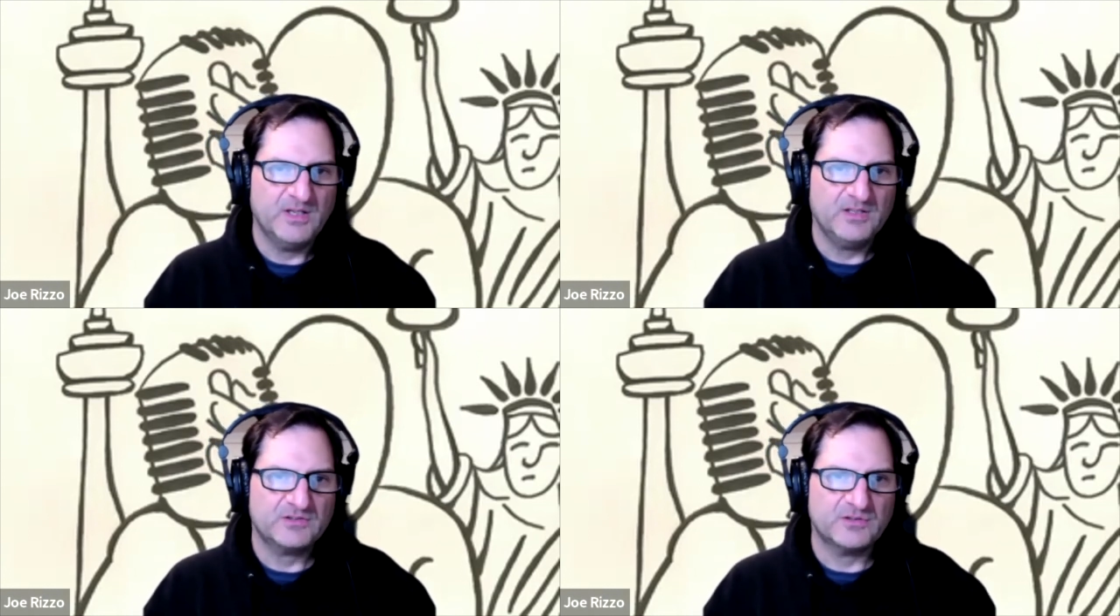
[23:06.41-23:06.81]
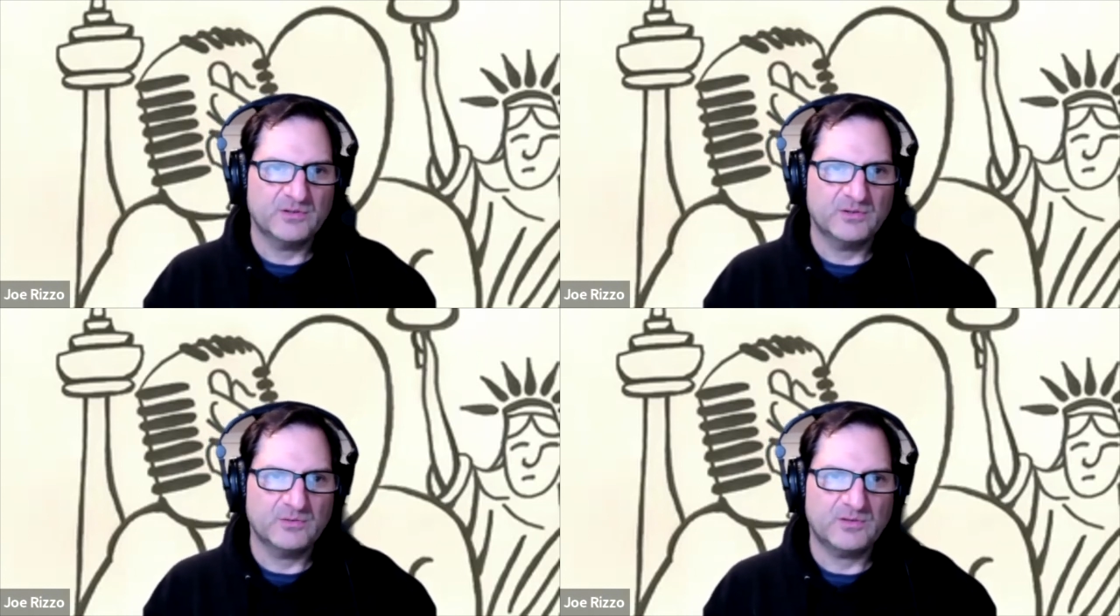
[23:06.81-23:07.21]

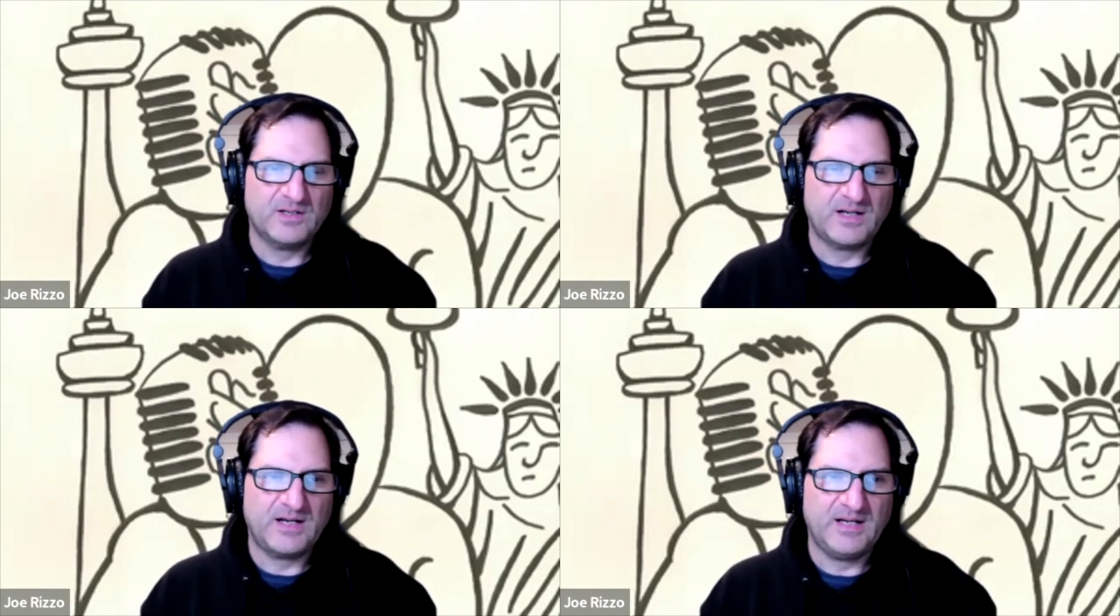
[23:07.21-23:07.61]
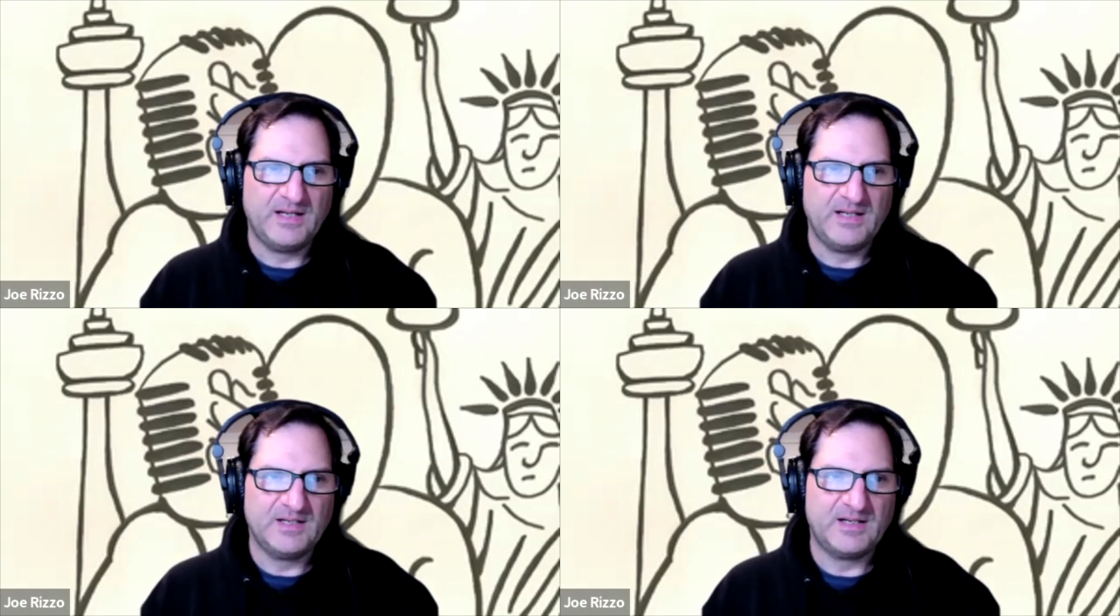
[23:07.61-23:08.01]
So
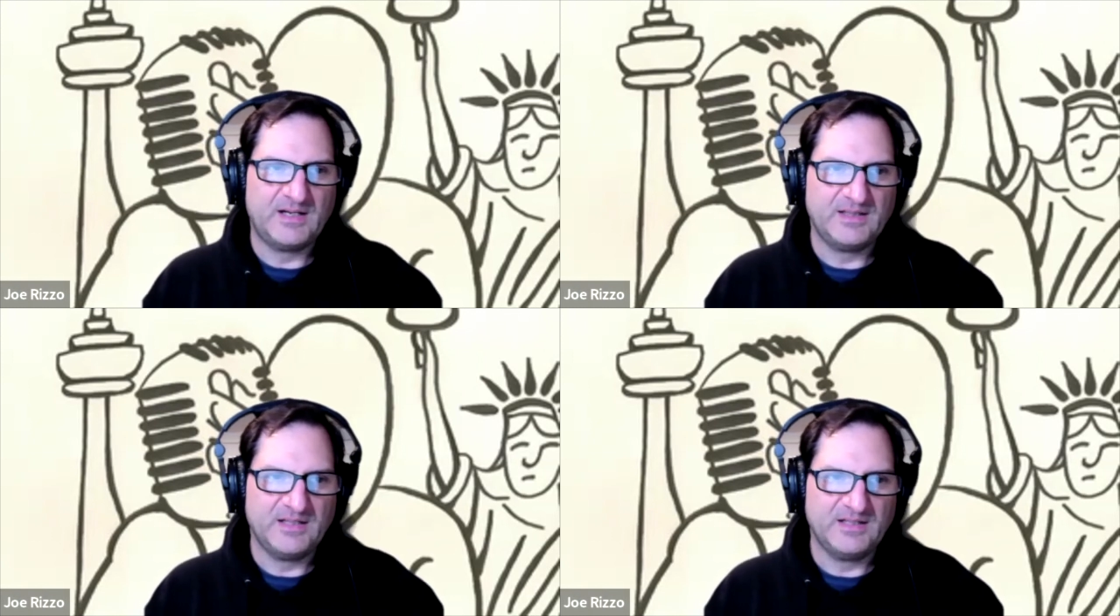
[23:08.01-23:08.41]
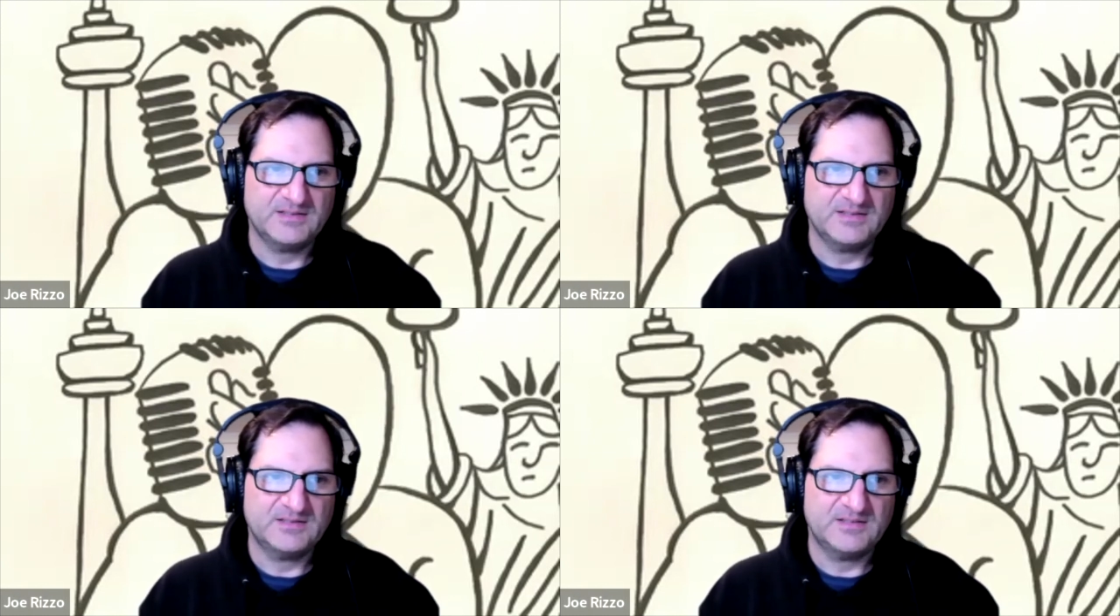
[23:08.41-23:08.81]
I'd like to
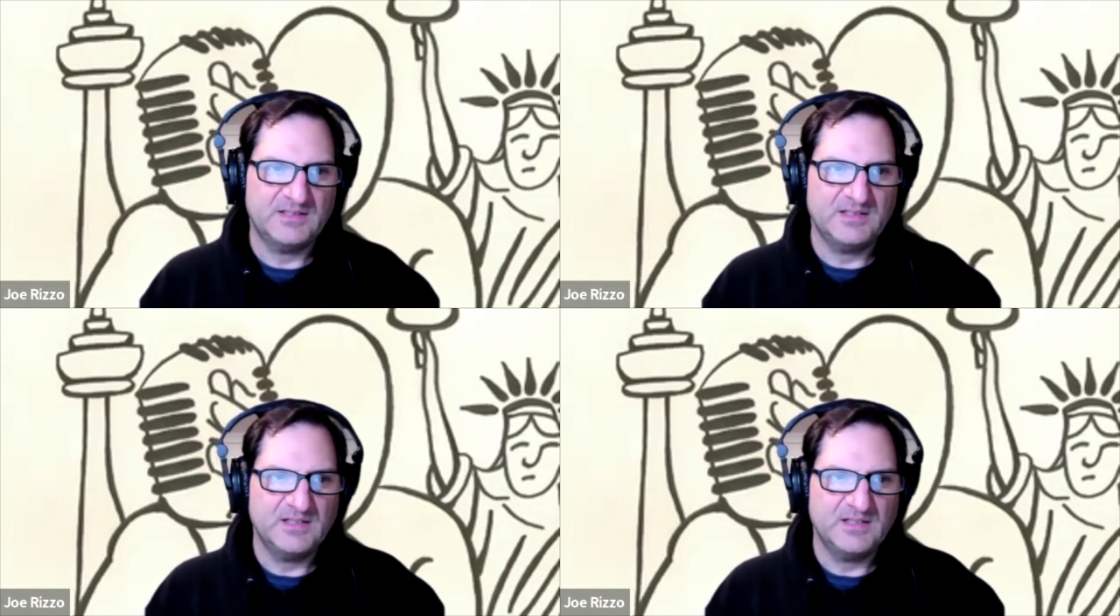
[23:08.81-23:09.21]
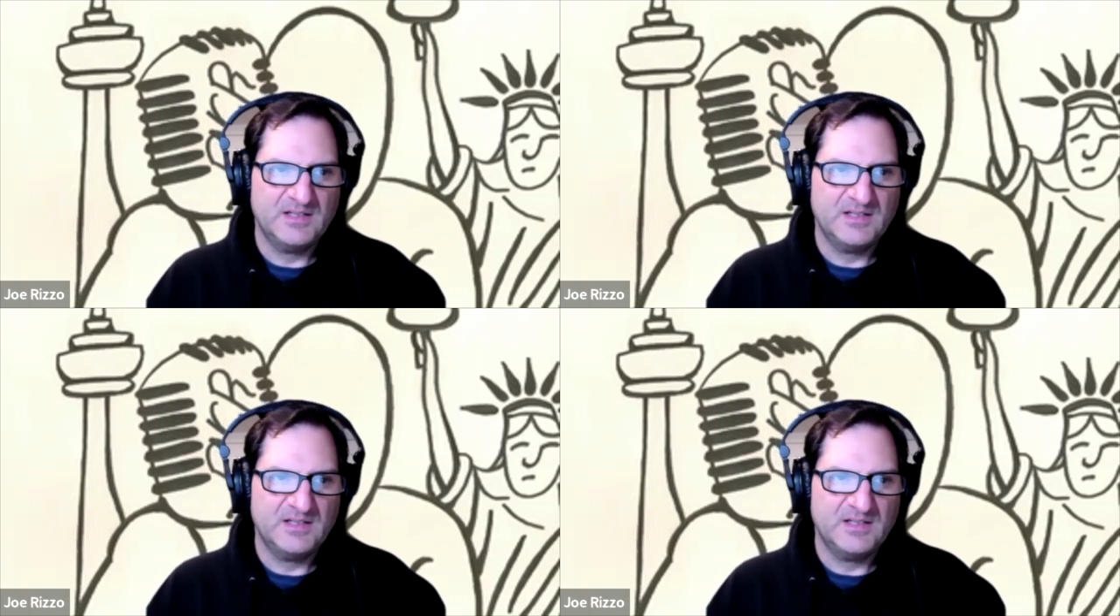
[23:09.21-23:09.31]
see